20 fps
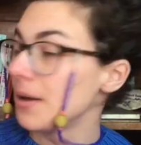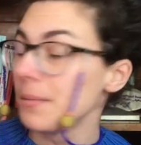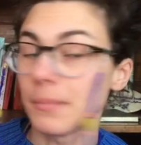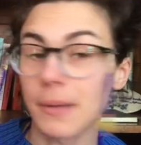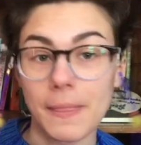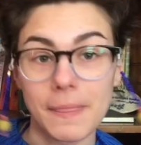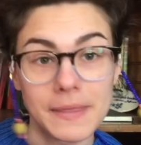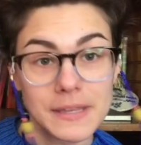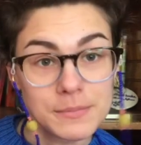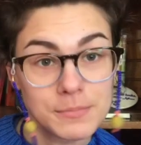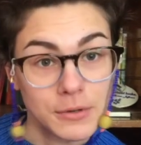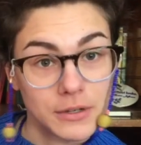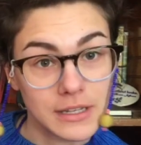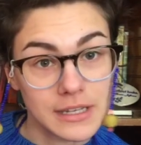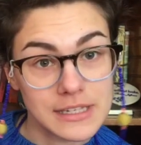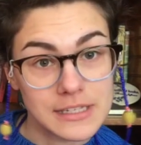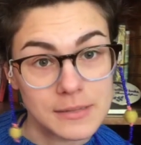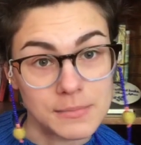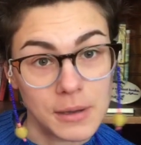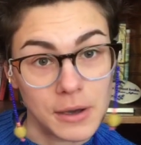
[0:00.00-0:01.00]
But this book
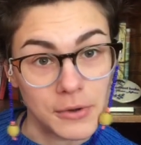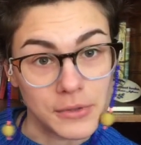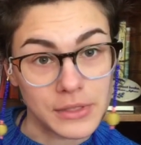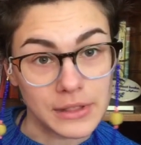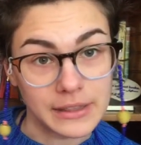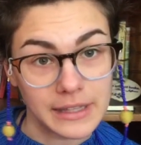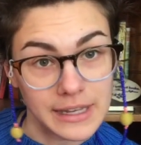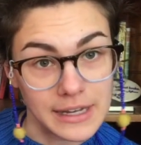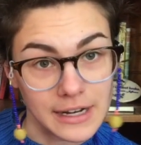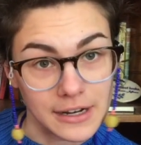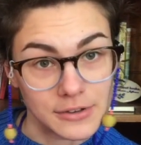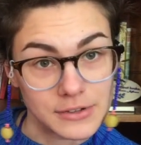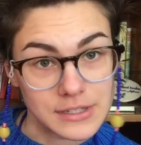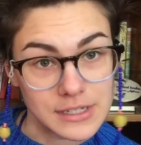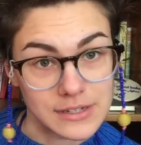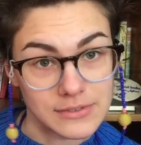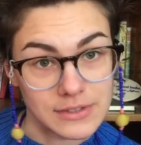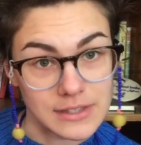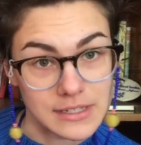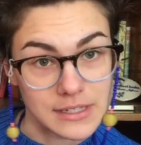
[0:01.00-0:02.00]
is about the Lighthouse
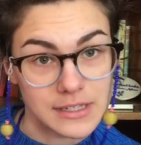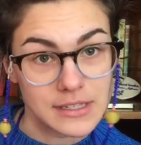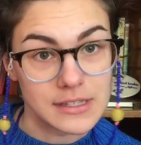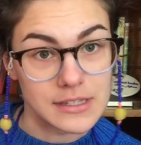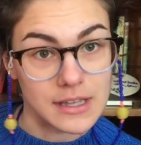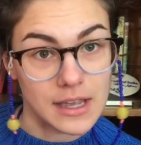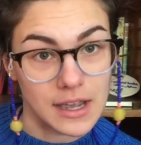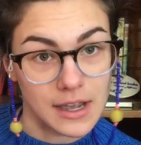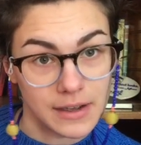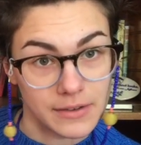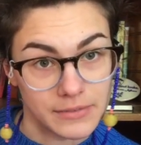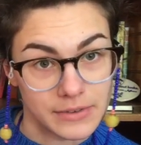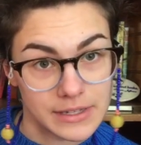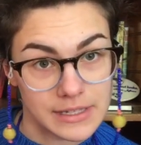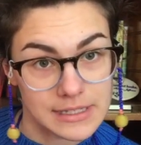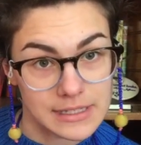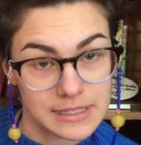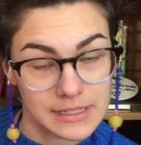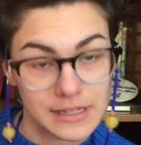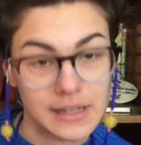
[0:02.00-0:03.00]
Stevensons,
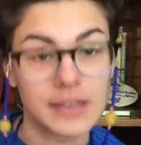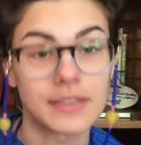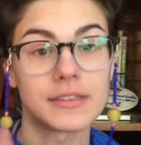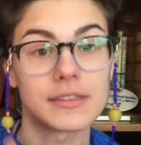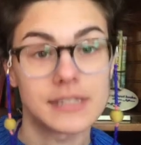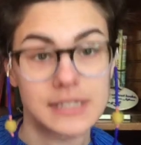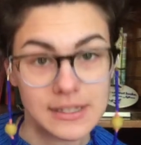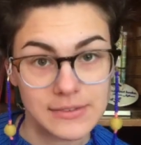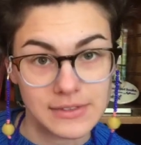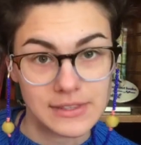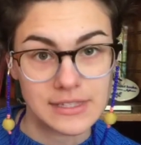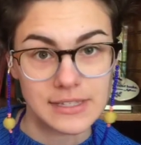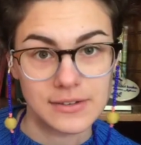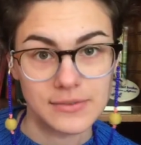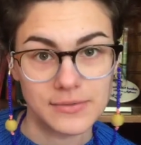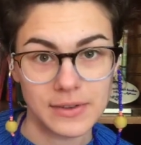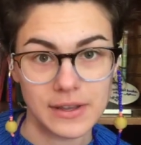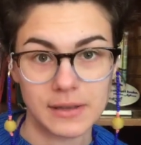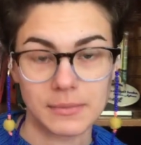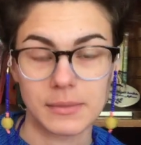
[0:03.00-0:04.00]
obviously, and the Stevenson
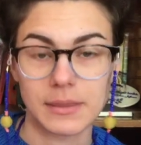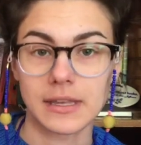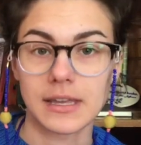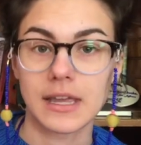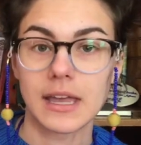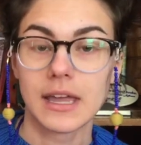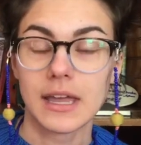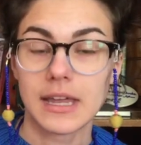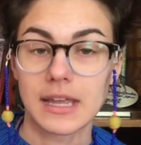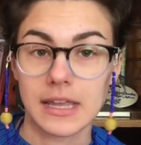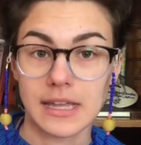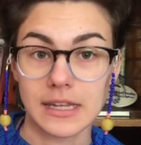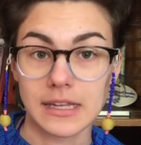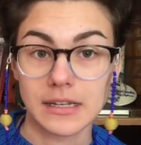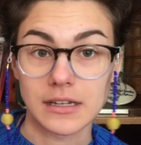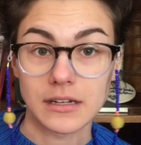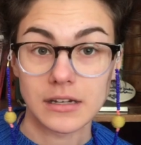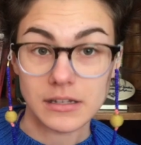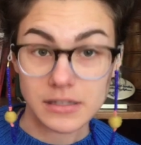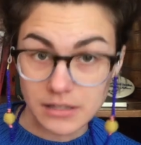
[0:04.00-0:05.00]
family
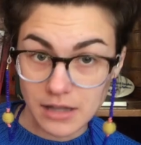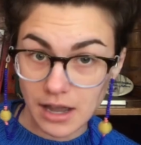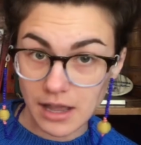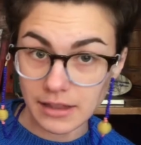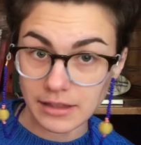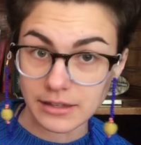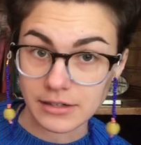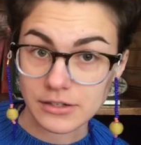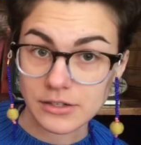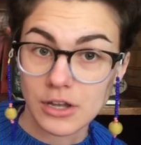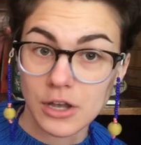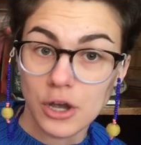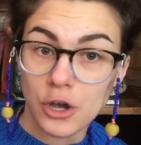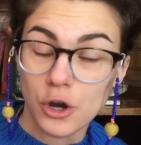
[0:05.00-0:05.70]
in Scotland,